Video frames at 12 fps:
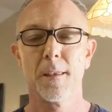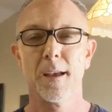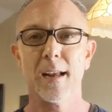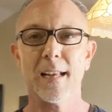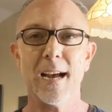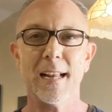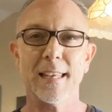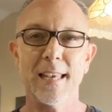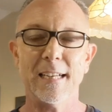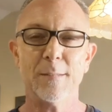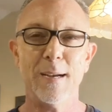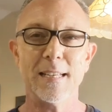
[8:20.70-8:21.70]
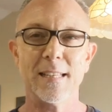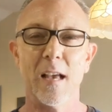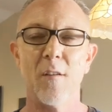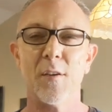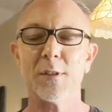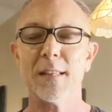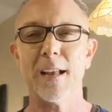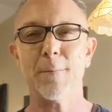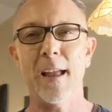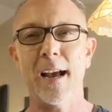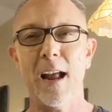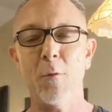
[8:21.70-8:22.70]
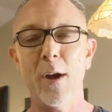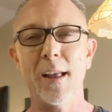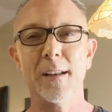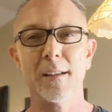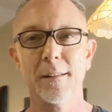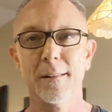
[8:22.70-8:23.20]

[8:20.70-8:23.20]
And I kind of kicked myself. I was like, man, I went